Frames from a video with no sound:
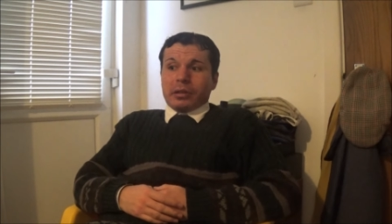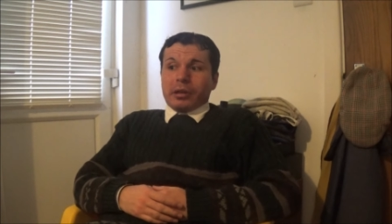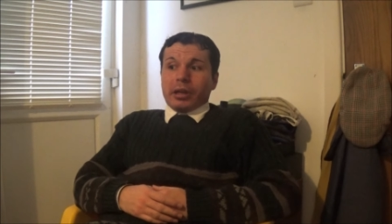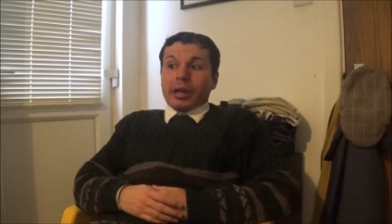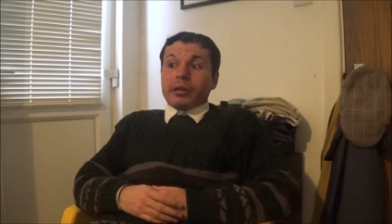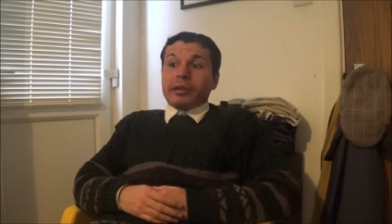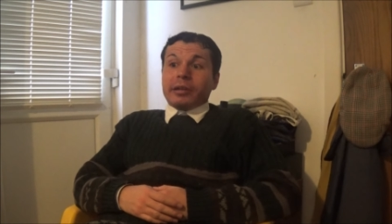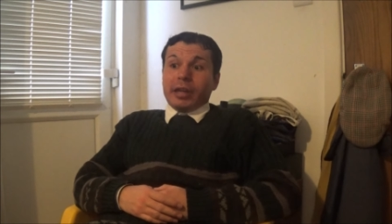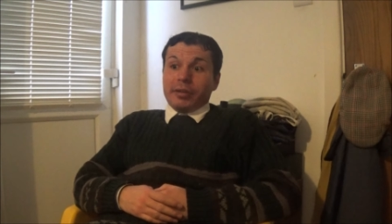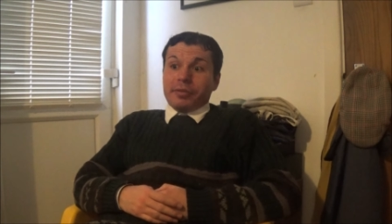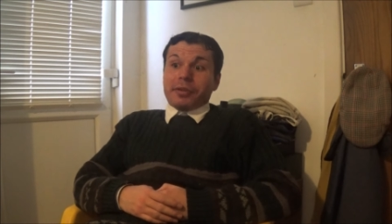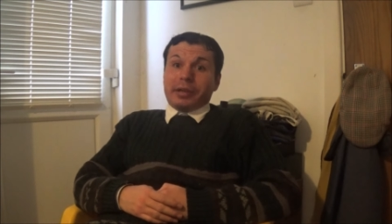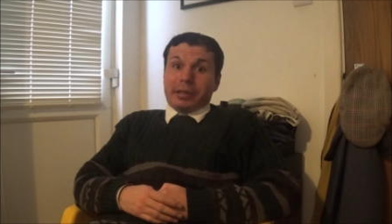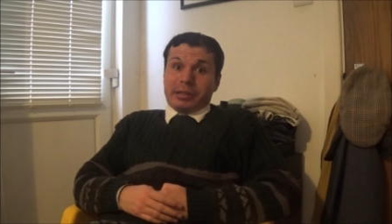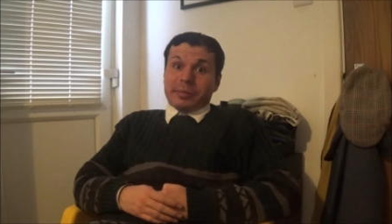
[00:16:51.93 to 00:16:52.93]
I
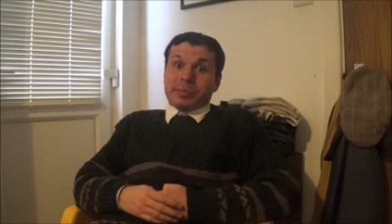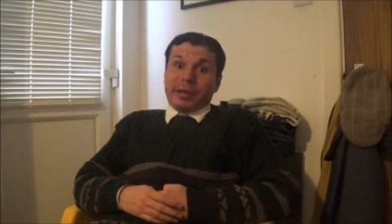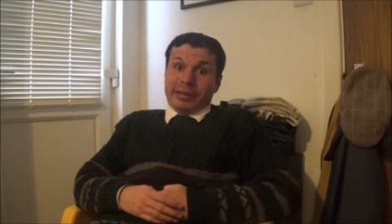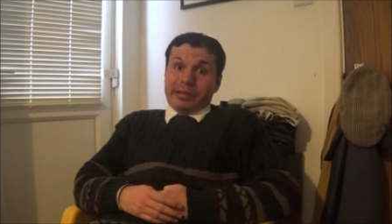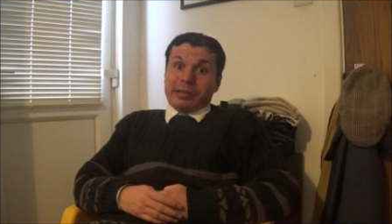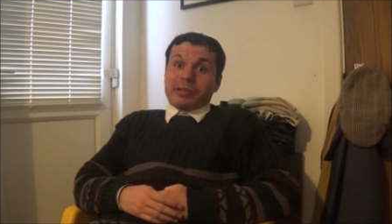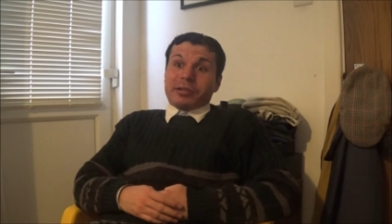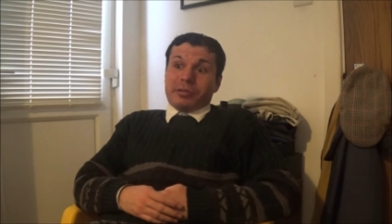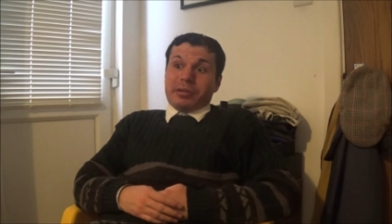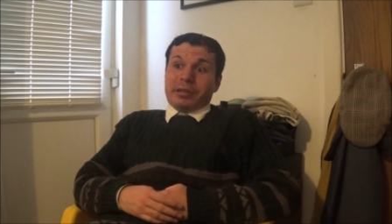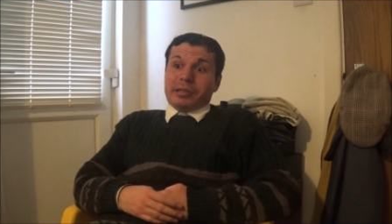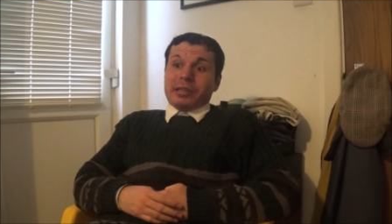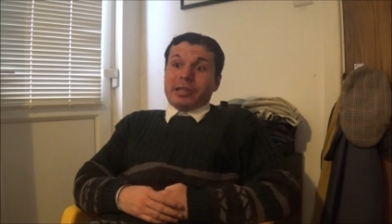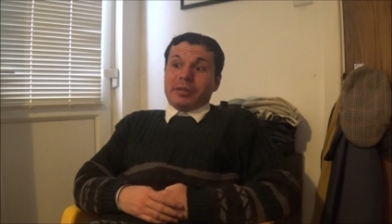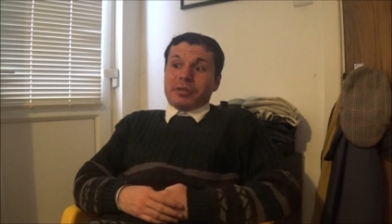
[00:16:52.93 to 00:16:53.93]
never expected to
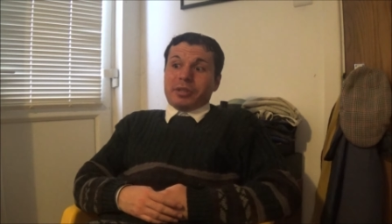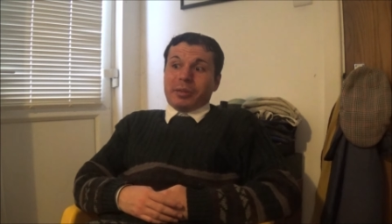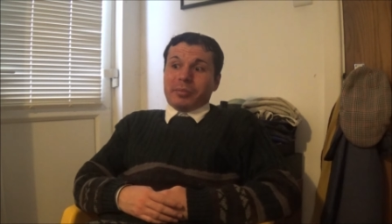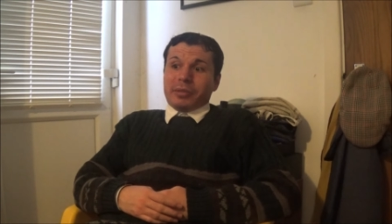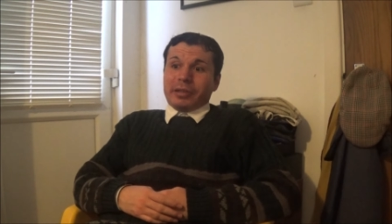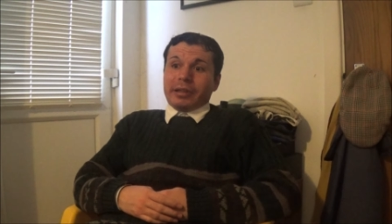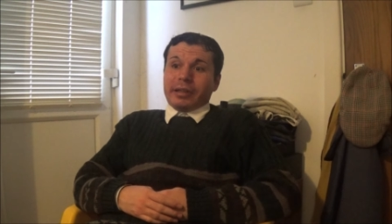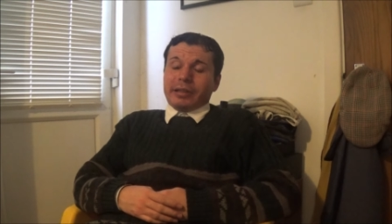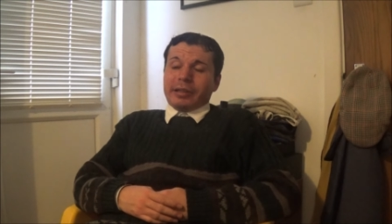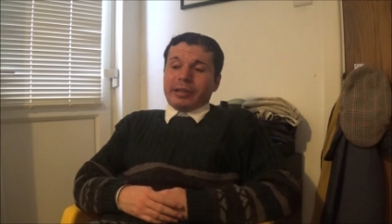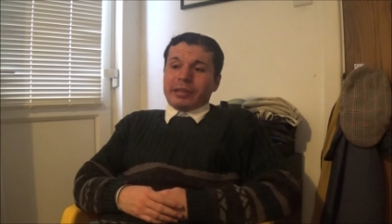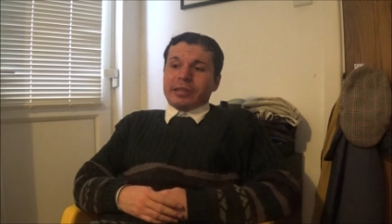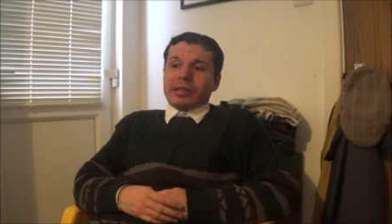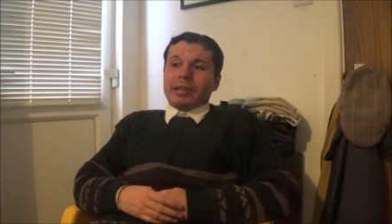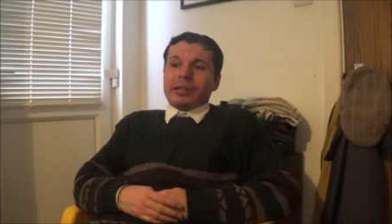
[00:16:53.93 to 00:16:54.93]
receive something like
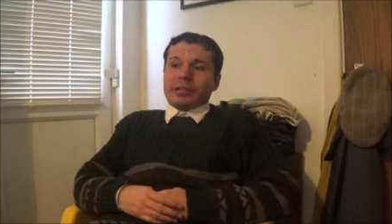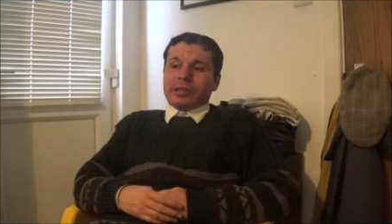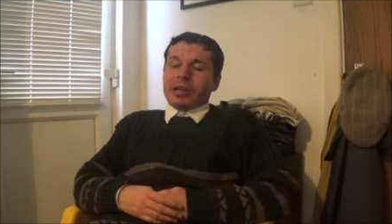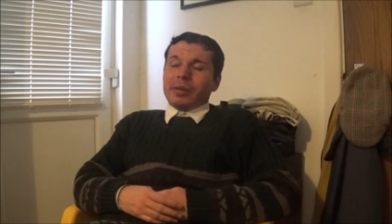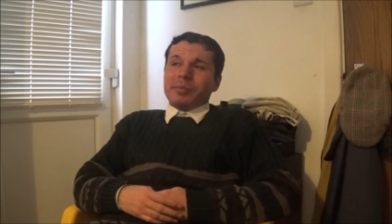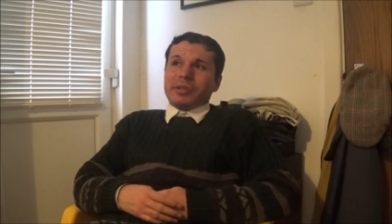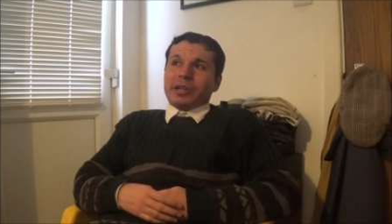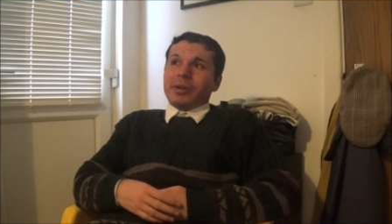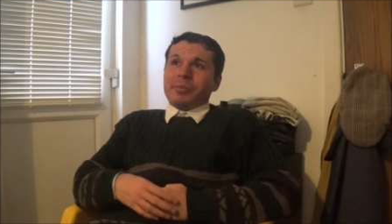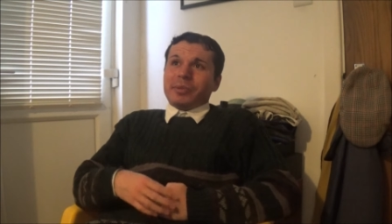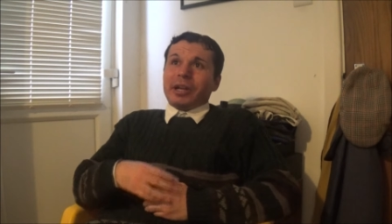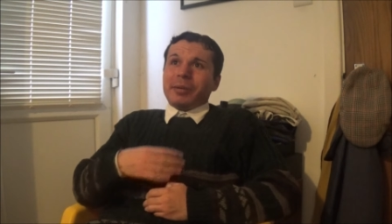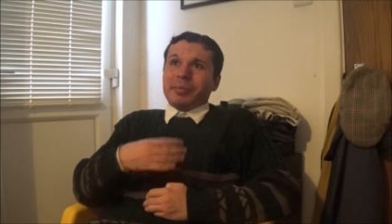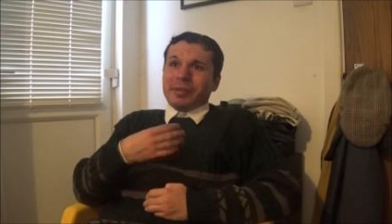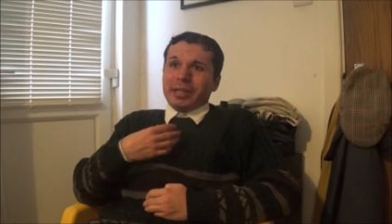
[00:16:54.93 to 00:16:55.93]
this, and sometimes
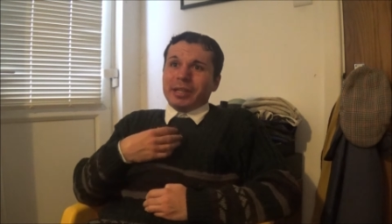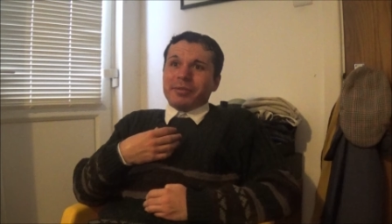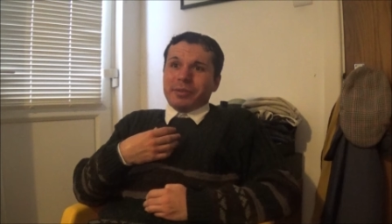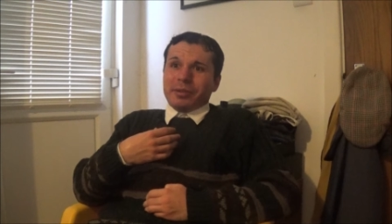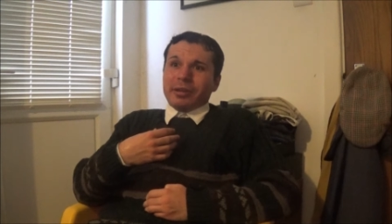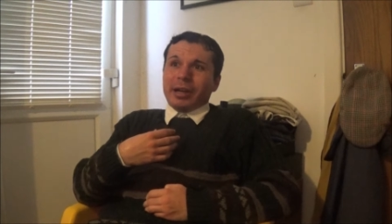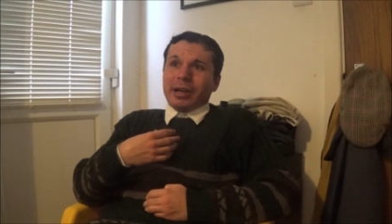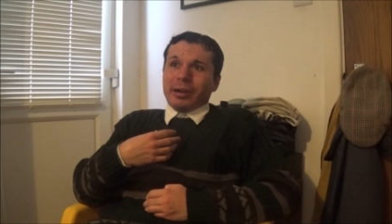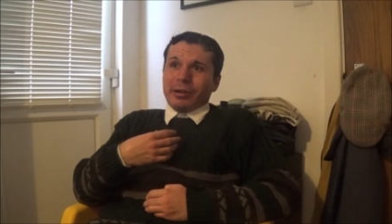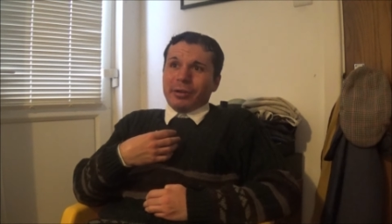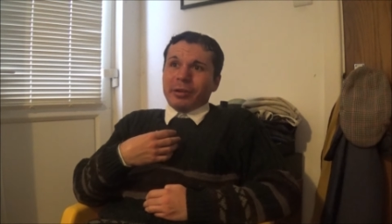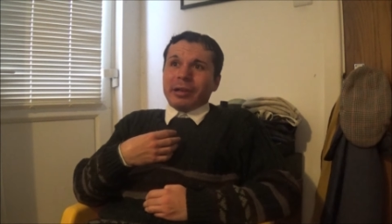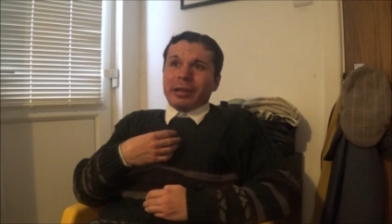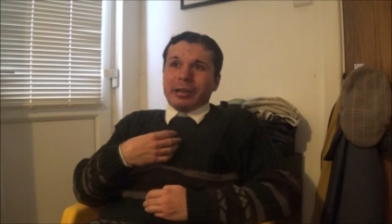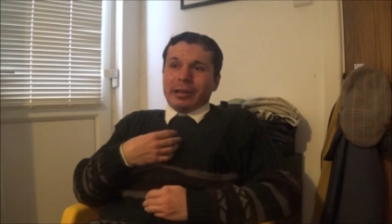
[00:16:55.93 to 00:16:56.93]
even
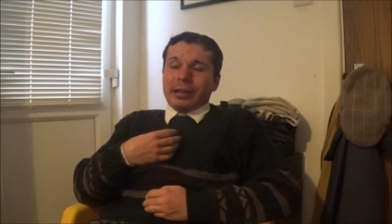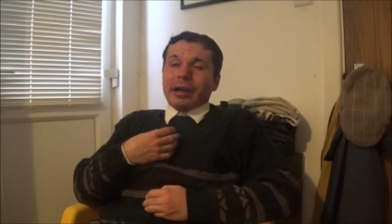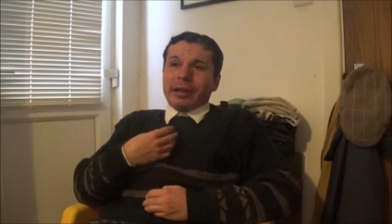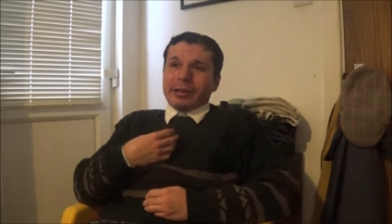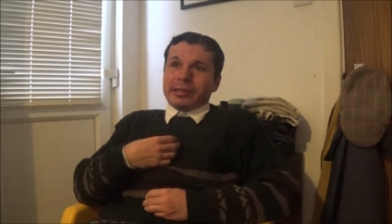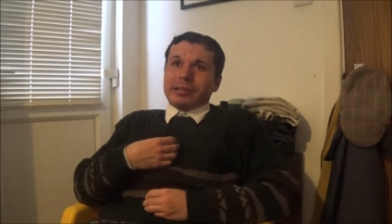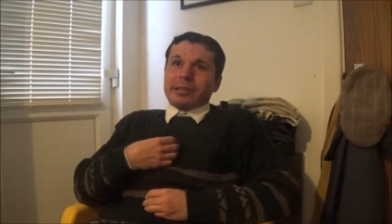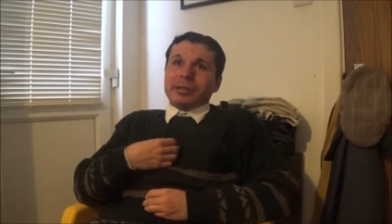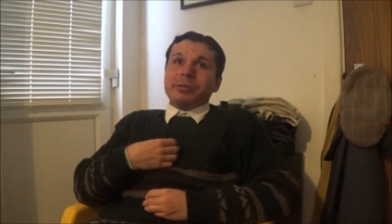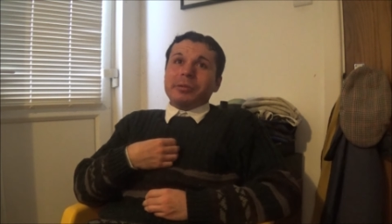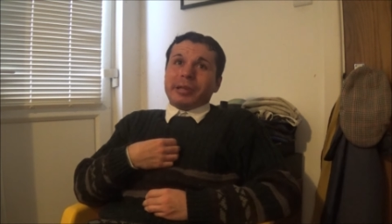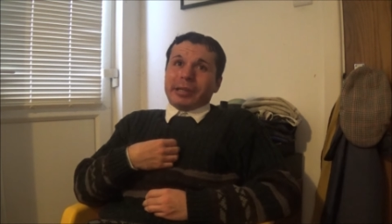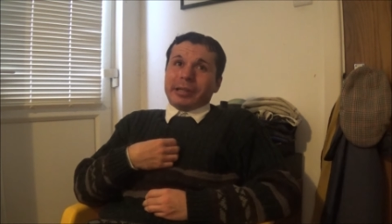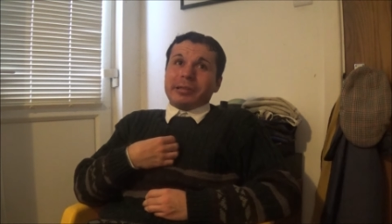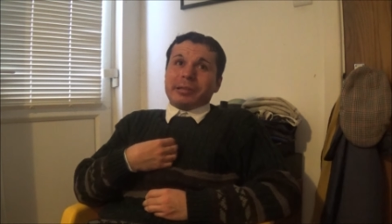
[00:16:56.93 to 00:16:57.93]
now, I still
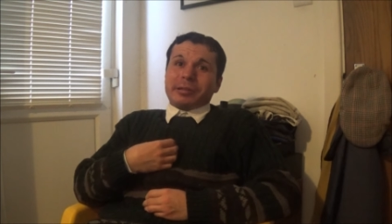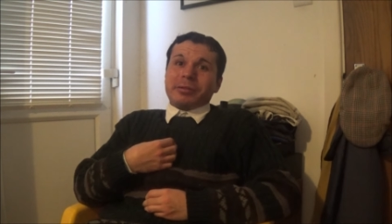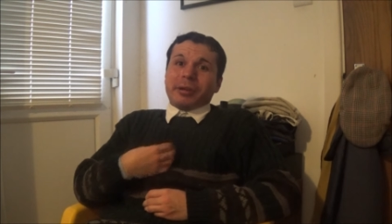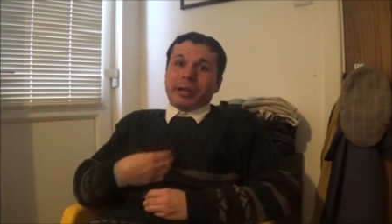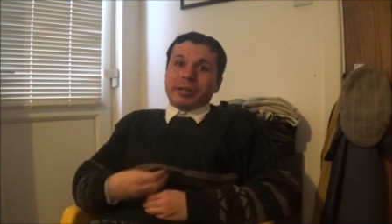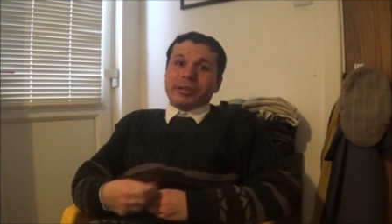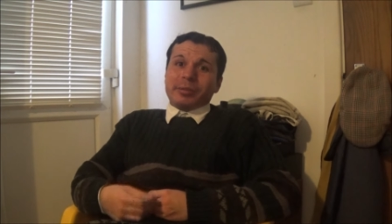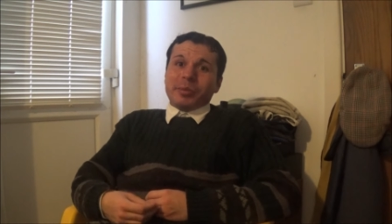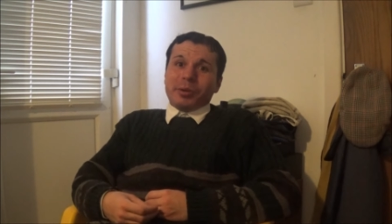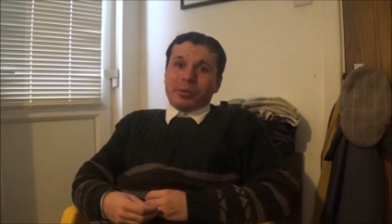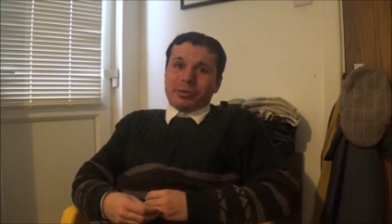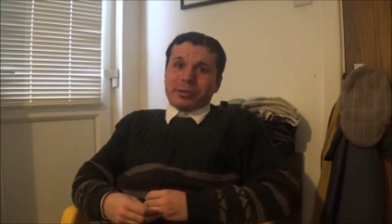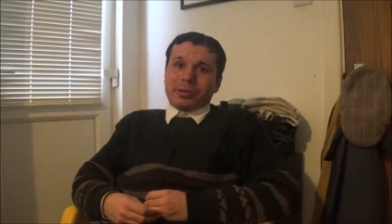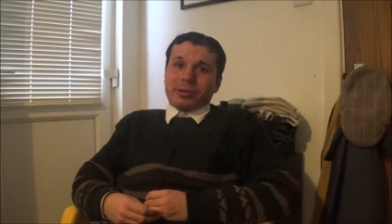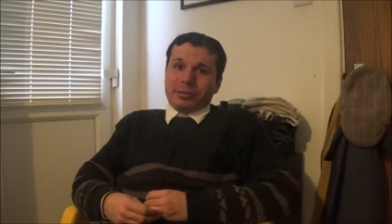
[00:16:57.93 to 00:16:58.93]
get quite
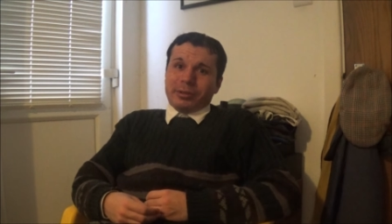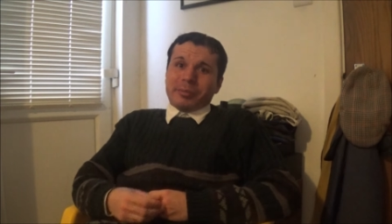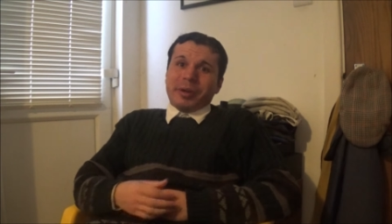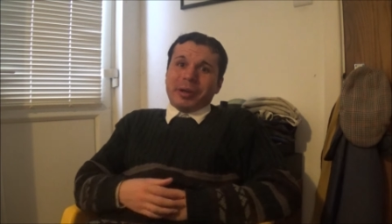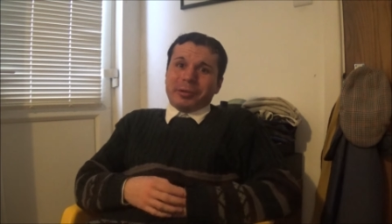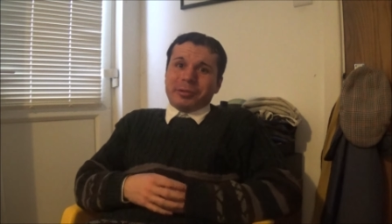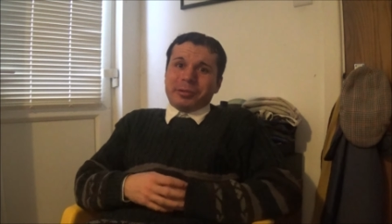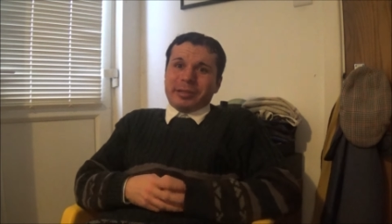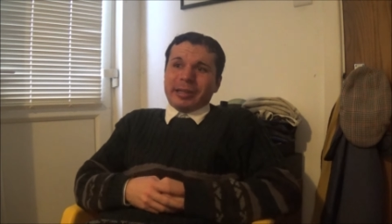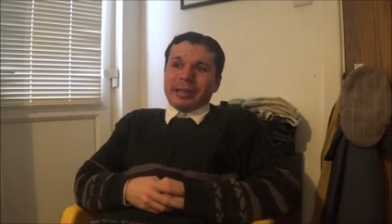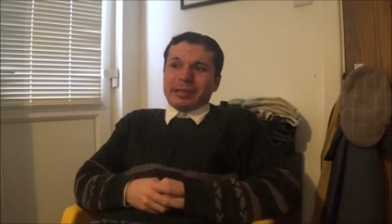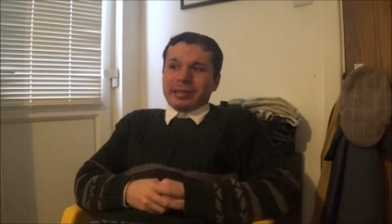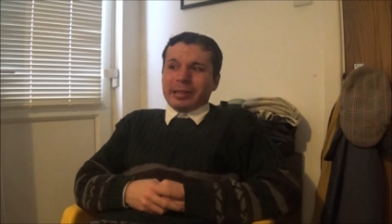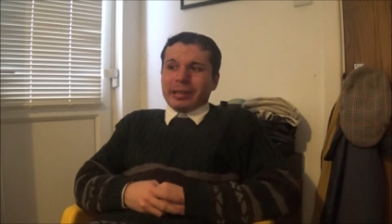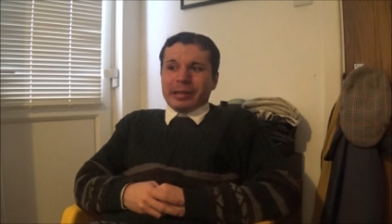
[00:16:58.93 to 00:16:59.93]
emotional about
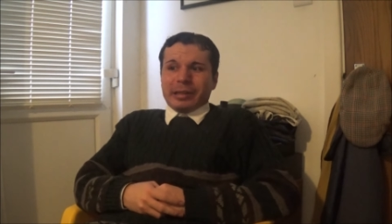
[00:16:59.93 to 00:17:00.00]
it.